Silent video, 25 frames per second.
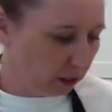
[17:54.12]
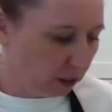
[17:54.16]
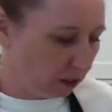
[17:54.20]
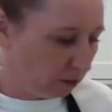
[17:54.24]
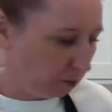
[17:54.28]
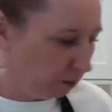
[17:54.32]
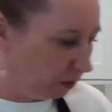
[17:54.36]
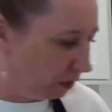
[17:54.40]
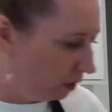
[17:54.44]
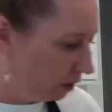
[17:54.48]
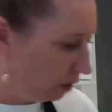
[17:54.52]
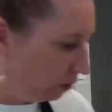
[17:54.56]

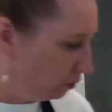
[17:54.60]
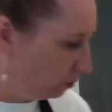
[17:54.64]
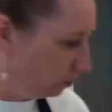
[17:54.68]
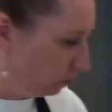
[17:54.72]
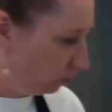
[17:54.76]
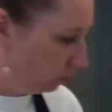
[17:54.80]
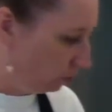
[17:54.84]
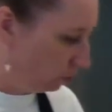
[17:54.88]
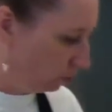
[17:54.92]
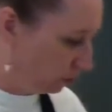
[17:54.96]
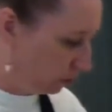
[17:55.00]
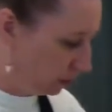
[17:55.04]
I'm going to
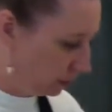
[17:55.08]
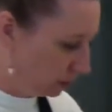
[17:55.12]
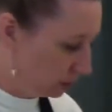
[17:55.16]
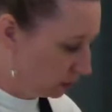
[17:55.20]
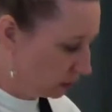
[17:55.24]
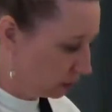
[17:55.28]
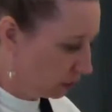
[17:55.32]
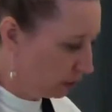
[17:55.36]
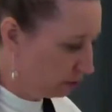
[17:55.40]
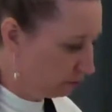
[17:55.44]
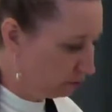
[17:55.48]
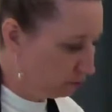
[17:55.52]
rinse
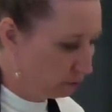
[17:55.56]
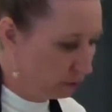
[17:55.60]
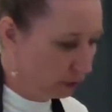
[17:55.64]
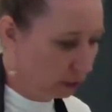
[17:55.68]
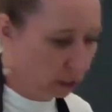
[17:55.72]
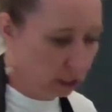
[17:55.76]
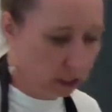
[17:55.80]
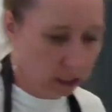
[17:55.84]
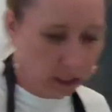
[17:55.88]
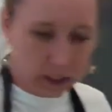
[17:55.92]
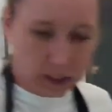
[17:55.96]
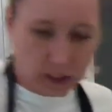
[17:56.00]
off my
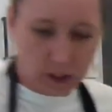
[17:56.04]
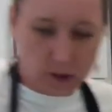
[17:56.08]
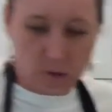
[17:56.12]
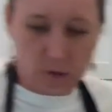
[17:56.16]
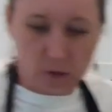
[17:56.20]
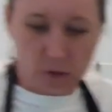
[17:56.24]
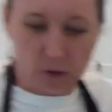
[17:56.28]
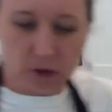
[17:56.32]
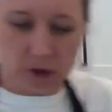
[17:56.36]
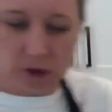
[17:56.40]
cutting board